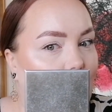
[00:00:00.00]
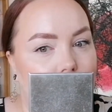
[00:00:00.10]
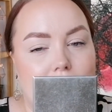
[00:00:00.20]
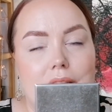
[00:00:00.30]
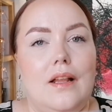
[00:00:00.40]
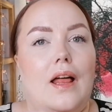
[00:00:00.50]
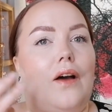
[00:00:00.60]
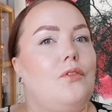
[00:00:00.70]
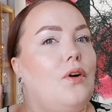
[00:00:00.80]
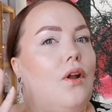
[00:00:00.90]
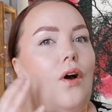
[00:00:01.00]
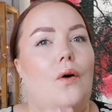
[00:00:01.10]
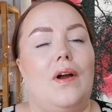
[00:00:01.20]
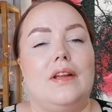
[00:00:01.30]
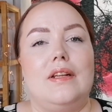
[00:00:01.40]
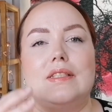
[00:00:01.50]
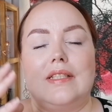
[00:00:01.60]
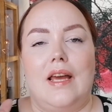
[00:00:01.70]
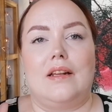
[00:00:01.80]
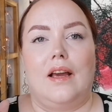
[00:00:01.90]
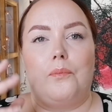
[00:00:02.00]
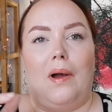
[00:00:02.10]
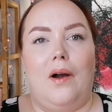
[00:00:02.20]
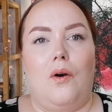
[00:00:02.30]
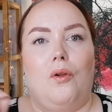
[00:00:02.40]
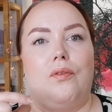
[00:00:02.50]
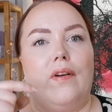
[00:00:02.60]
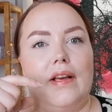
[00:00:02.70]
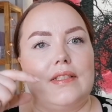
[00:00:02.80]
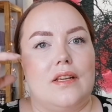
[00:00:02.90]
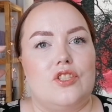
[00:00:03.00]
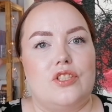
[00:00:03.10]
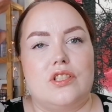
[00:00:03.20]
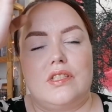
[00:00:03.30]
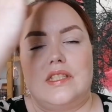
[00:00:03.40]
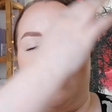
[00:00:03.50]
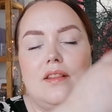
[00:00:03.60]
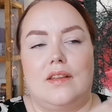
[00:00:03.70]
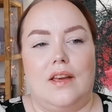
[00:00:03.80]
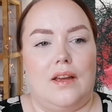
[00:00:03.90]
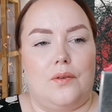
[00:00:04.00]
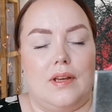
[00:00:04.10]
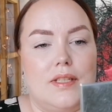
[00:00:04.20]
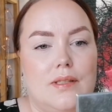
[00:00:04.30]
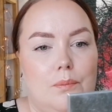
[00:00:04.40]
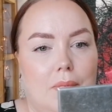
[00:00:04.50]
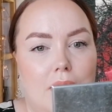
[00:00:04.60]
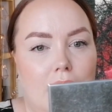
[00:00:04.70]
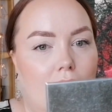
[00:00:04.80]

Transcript: I still have glow. I didn't set like my whole face, I just set the areas I'm